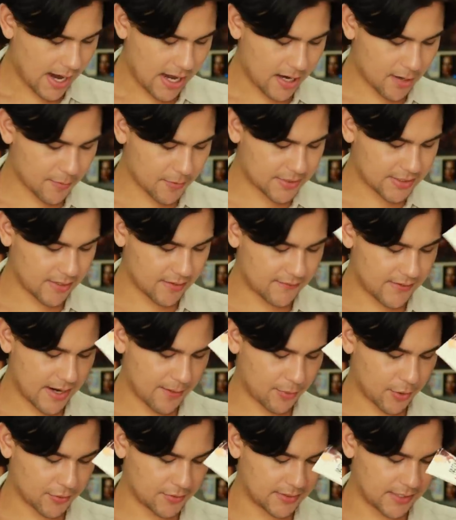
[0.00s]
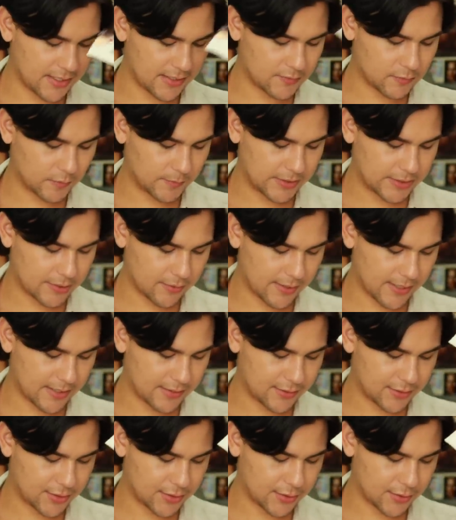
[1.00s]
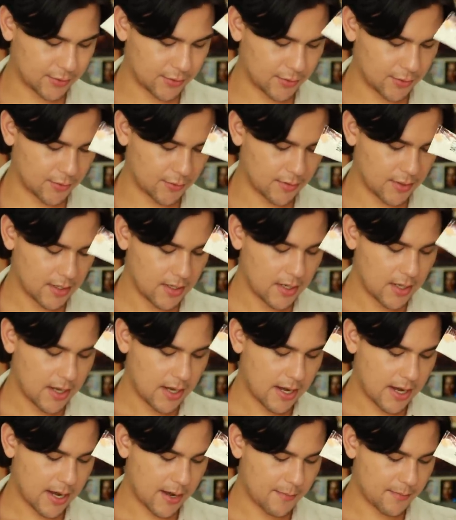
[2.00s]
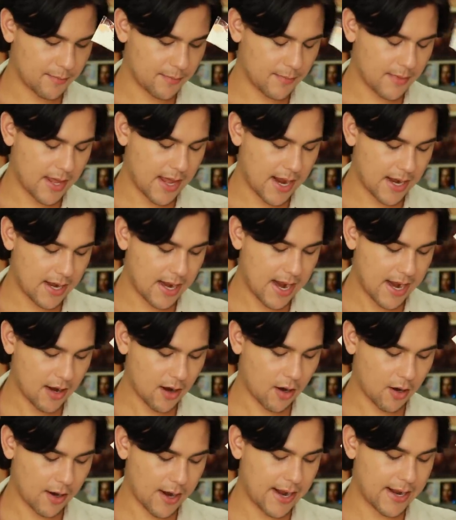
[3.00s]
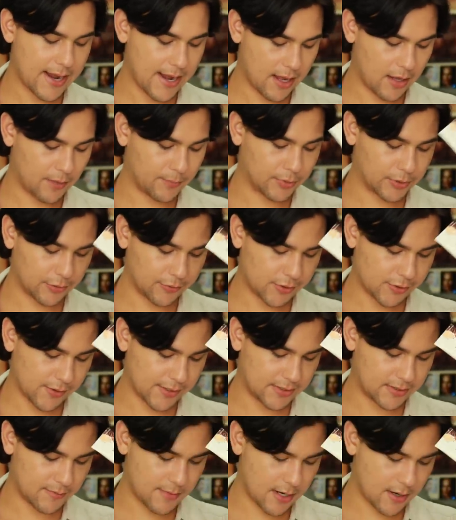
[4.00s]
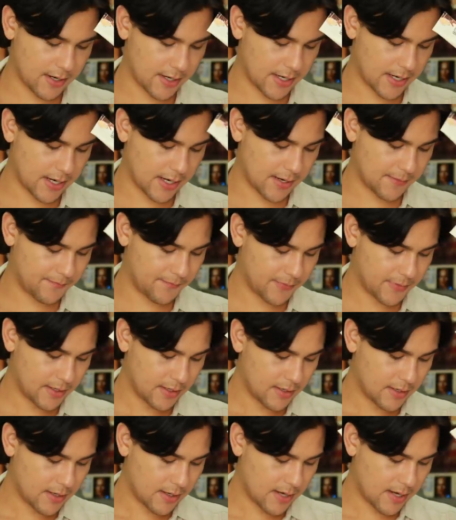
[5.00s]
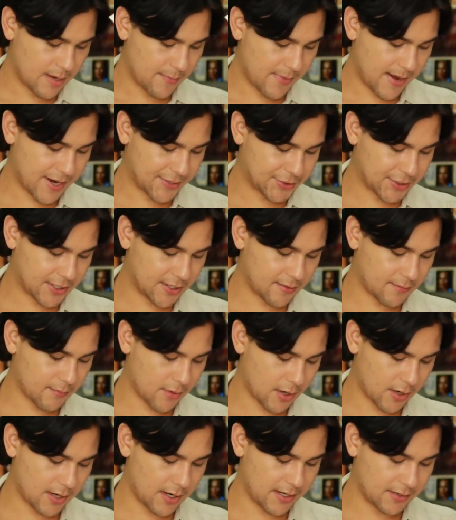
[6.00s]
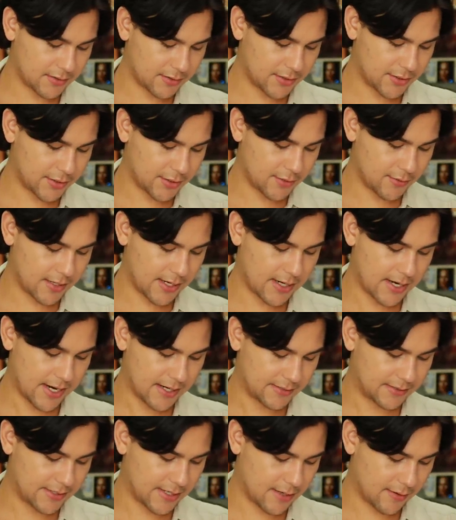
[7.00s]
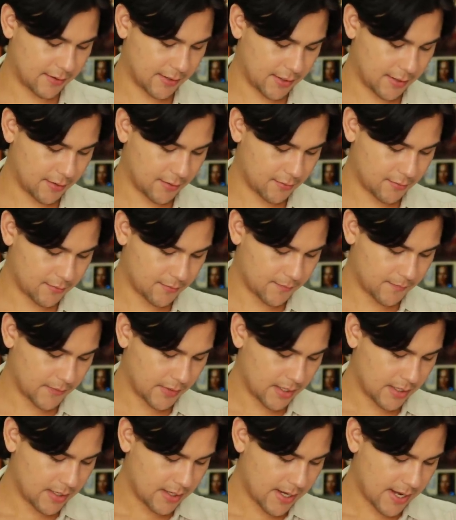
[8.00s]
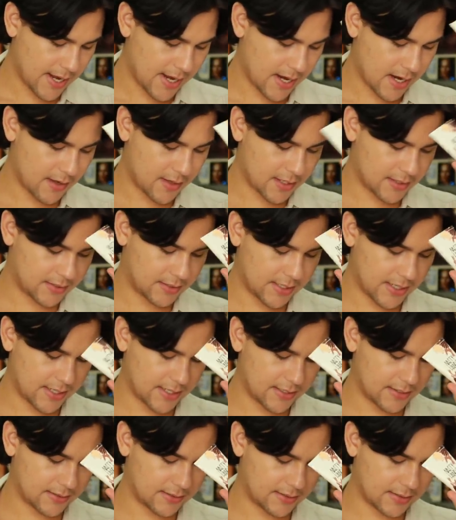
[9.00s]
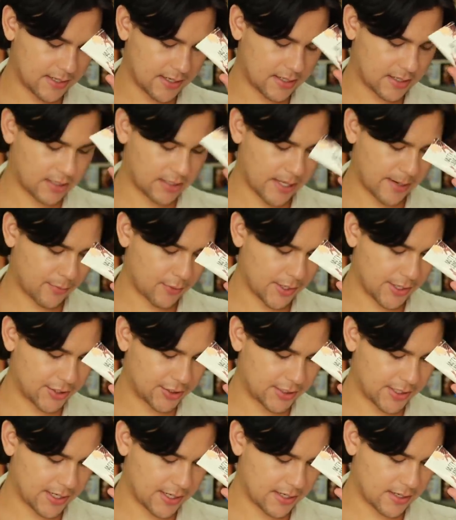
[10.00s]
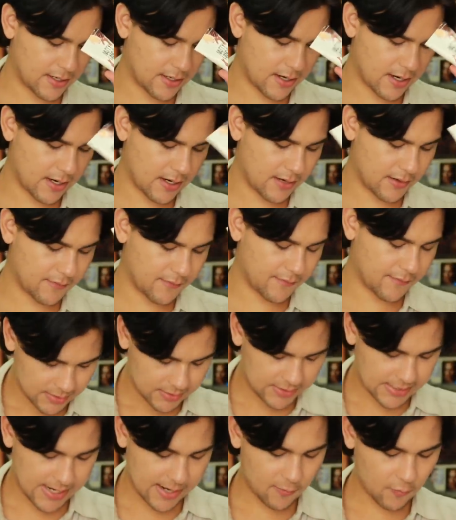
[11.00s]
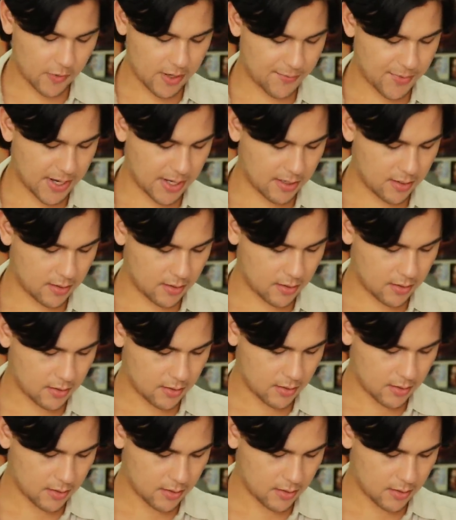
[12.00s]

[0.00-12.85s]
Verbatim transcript: 100% of net proceeds will be donated to um, NARAL, Pro Choice America, um, Hetrick Martin Institute, and ACLU. And this is a collaboration of 10 women.